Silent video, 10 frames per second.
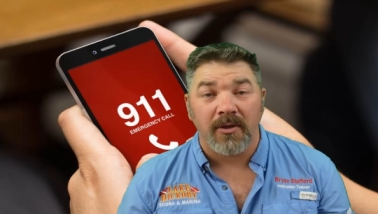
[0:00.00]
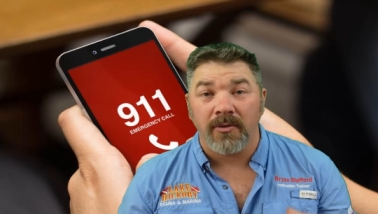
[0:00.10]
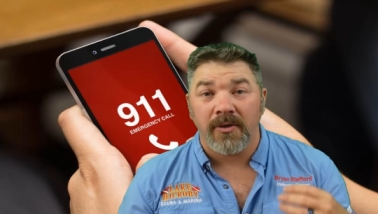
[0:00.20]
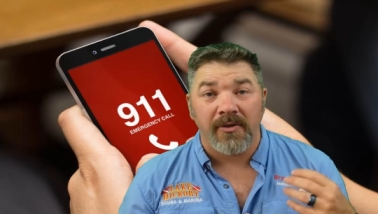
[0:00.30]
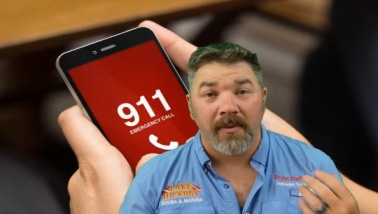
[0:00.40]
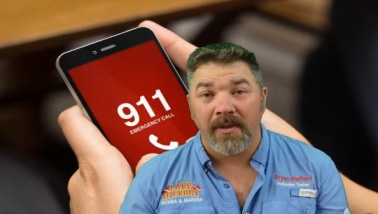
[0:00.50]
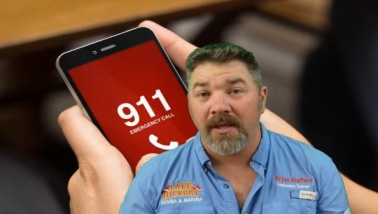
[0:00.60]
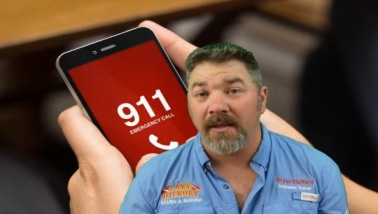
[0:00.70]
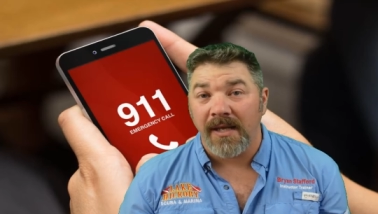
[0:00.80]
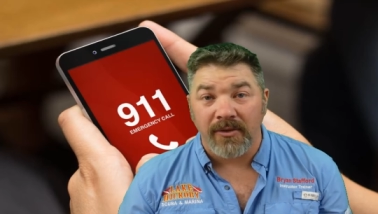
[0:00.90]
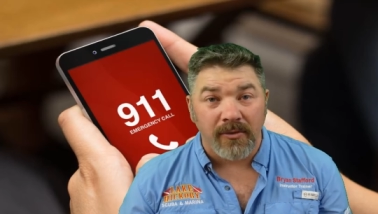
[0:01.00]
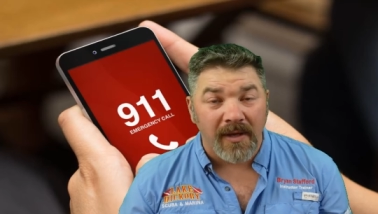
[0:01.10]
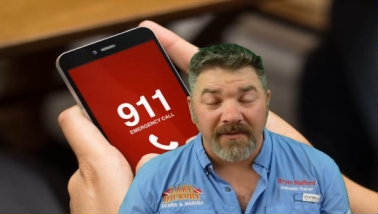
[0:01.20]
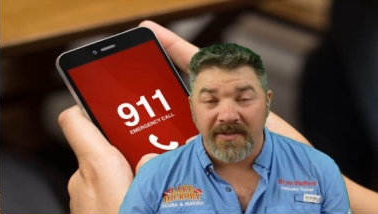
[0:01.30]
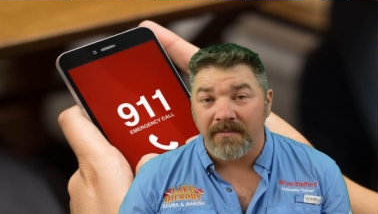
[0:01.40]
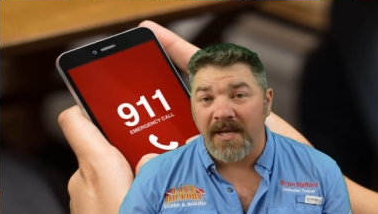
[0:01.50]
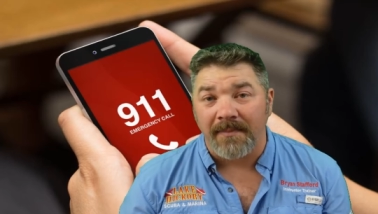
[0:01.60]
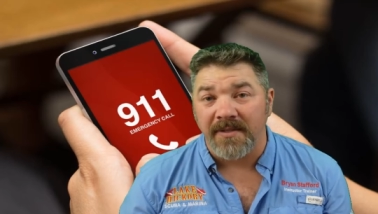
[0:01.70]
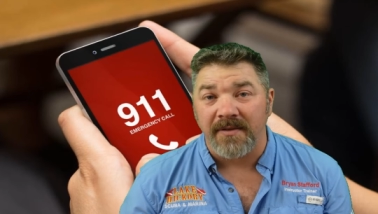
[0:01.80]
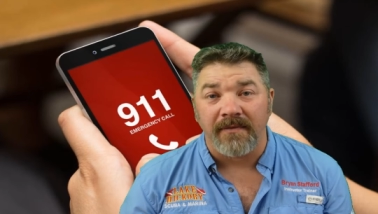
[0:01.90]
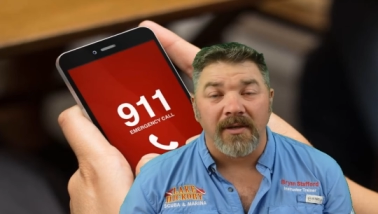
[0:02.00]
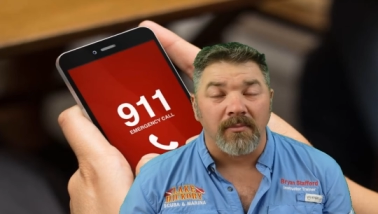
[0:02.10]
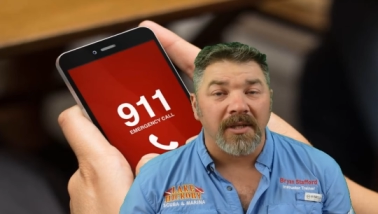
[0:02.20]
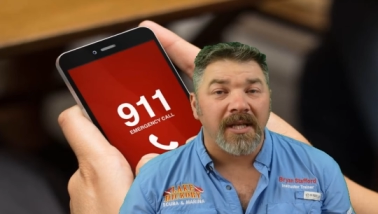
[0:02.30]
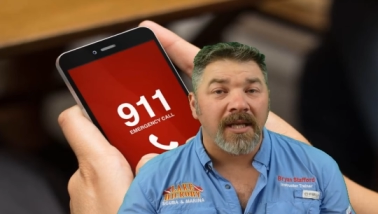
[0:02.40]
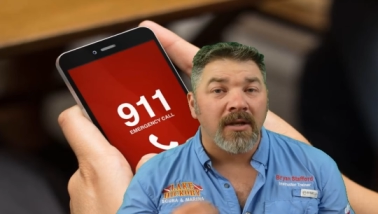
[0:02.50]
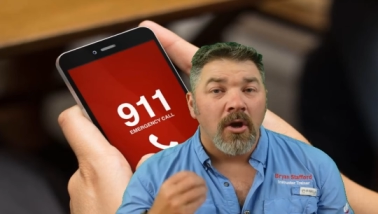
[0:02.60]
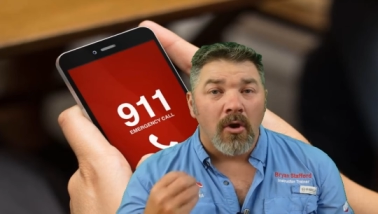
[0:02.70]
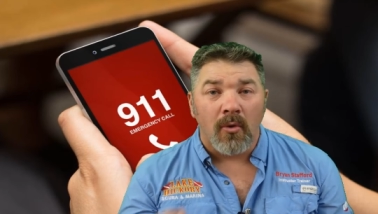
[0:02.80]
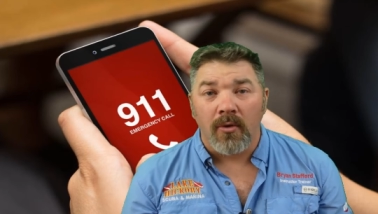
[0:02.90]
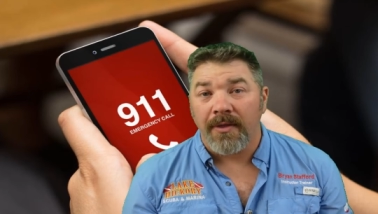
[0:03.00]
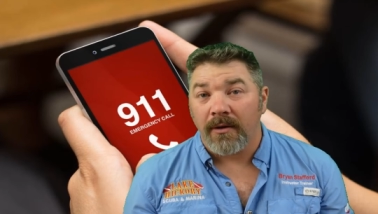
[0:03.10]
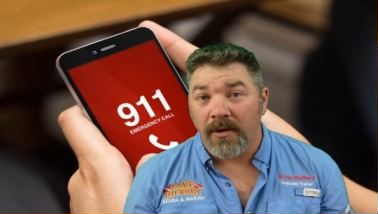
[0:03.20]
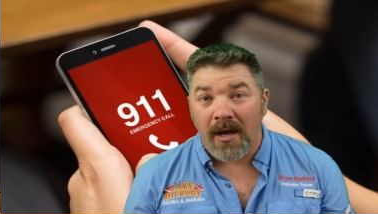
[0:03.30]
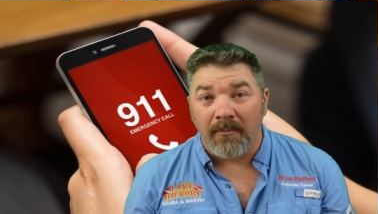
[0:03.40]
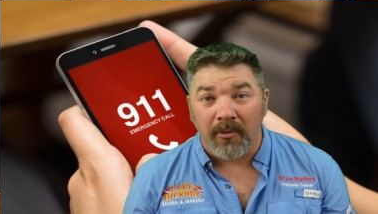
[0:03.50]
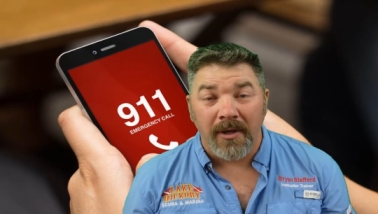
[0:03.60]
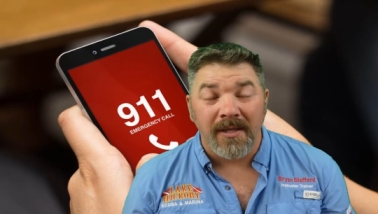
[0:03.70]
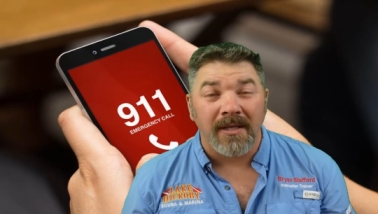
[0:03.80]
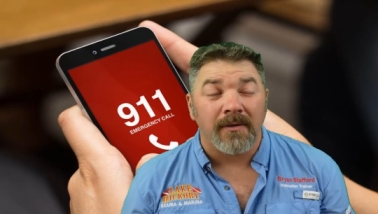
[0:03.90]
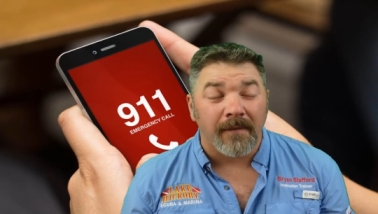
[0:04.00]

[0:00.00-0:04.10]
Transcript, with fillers: you determined that they do have some type of severe bleeding or they're not breathing.